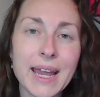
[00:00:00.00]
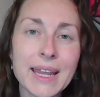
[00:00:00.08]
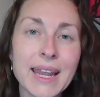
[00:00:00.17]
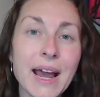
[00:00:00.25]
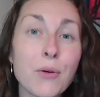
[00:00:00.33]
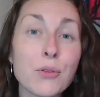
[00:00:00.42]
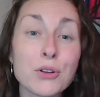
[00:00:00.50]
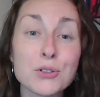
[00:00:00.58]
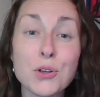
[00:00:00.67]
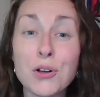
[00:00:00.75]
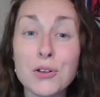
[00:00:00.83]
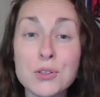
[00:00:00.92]
Now, there's
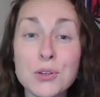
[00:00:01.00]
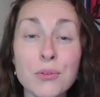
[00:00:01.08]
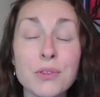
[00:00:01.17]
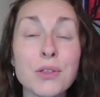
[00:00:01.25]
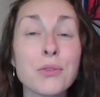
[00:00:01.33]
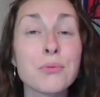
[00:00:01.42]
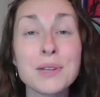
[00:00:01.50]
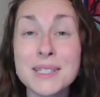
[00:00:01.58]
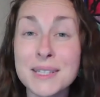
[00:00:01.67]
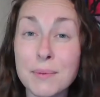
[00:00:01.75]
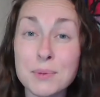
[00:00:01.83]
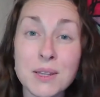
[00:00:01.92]
also the 3
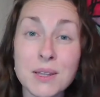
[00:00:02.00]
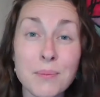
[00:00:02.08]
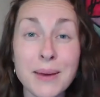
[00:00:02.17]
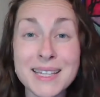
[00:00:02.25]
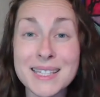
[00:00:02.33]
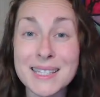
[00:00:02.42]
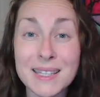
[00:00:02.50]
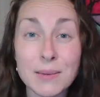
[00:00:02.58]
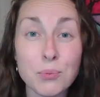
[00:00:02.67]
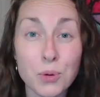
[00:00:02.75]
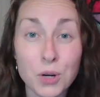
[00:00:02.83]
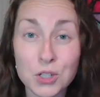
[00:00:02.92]
Steps to the Best Sleep
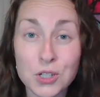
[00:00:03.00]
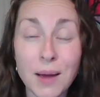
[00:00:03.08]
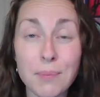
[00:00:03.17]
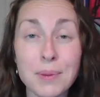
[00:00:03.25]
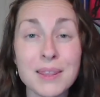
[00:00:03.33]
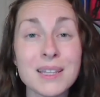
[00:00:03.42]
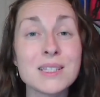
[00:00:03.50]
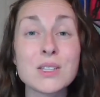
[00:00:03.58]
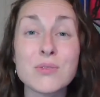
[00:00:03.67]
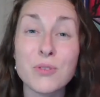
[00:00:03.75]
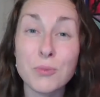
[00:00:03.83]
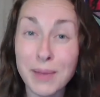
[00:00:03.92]
workshop, and this
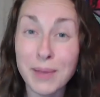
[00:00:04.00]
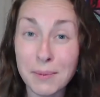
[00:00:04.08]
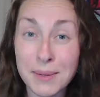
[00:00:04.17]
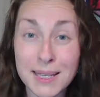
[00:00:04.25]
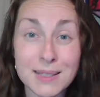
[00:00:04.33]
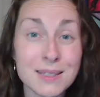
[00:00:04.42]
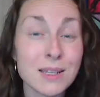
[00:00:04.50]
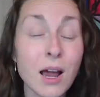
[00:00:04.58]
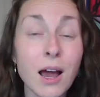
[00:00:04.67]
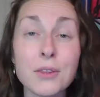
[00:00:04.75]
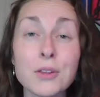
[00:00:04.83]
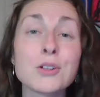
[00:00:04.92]
is for babies,
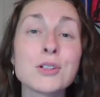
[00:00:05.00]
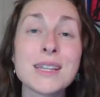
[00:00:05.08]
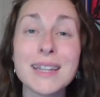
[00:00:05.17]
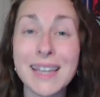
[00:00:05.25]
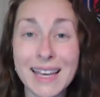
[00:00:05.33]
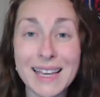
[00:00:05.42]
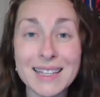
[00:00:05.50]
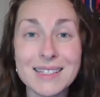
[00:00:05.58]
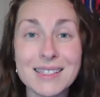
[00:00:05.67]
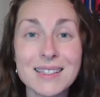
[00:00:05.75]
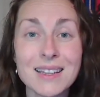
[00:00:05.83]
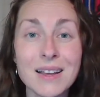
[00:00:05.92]
toddlers, and
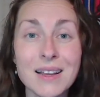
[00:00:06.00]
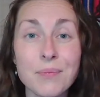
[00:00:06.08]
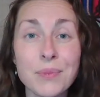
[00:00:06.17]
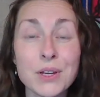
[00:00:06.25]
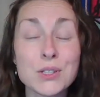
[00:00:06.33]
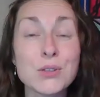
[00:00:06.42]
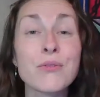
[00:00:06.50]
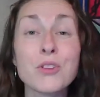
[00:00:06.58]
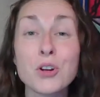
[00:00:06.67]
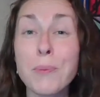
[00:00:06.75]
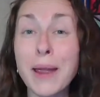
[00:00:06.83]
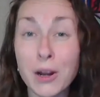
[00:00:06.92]
kids. So if
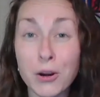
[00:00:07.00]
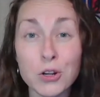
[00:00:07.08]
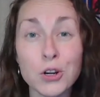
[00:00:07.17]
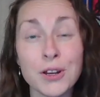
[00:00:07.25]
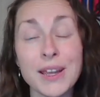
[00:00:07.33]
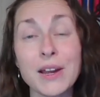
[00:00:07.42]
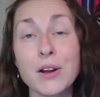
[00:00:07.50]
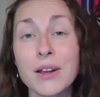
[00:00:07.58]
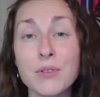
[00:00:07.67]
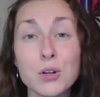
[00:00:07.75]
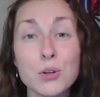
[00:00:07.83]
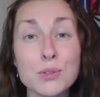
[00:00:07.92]
you're a parent or
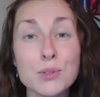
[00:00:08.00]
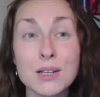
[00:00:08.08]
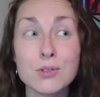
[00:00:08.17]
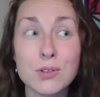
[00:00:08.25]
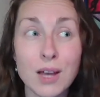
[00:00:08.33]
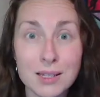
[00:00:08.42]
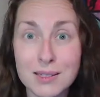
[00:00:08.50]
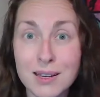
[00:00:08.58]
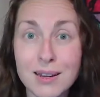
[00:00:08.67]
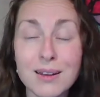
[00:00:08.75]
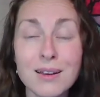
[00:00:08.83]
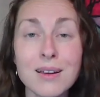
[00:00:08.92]
caregiver who's
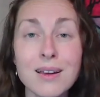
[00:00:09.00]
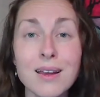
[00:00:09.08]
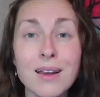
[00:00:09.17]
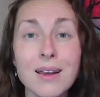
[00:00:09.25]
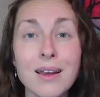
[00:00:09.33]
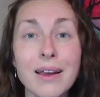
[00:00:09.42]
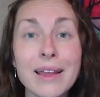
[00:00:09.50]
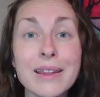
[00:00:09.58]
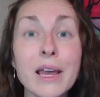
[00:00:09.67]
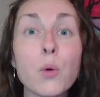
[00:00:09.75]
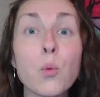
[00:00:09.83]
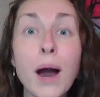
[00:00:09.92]
exhausted and
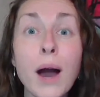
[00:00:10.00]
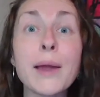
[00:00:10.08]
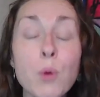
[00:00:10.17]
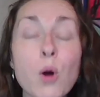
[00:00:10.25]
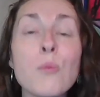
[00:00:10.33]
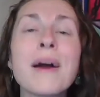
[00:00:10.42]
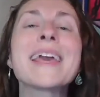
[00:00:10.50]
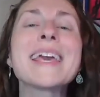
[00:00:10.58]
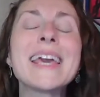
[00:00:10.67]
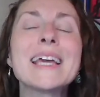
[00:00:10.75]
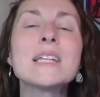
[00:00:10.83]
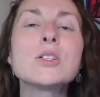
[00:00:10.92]
like, why won't my
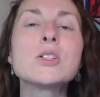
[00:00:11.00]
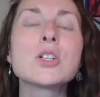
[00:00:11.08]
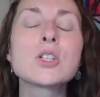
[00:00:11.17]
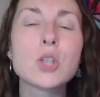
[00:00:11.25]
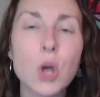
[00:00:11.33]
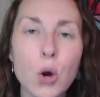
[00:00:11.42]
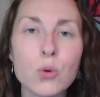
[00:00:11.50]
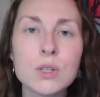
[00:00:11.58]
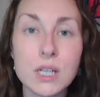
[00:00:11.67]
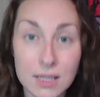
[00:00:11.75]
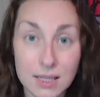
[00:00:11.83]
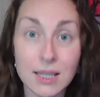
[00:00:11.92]
kids just go
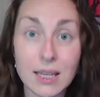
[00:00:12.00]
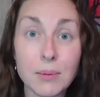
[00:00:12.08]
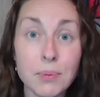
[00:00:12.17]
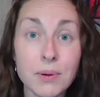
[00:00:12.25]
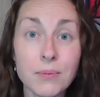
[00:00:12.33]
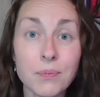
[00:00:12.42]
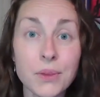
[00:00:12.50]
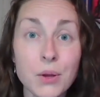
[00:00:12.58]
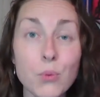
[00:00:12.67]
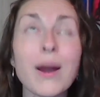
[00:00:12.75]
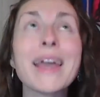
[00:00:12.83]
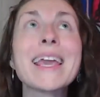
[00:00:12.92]
to sleep?
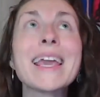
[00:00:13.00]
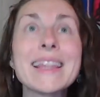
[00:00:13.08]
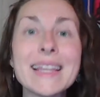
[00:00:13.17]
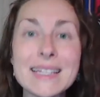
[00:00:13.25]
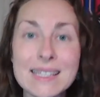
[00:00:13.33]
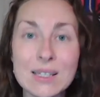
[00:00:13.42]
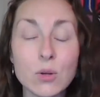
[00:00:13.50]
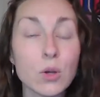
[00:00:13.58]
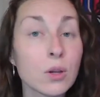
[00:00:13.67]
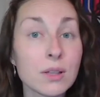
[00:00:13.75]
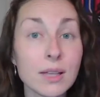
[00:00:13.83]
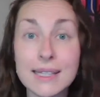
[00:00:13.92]
Why can't they
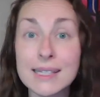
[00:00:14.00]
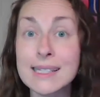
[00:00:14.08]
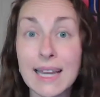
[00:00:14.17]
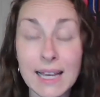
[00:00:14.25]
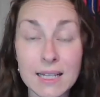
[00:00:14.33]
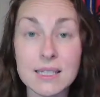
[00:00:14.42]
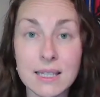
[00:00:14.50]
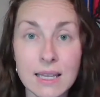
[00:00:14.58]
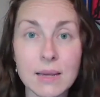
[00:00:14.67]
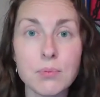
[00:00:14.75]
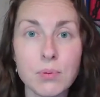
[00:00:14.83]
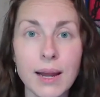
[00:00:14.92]
stay
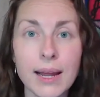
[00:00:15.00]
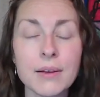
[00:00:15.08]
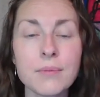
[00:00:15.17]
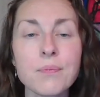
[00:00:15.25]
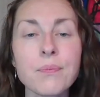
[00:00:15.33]
asleep, right?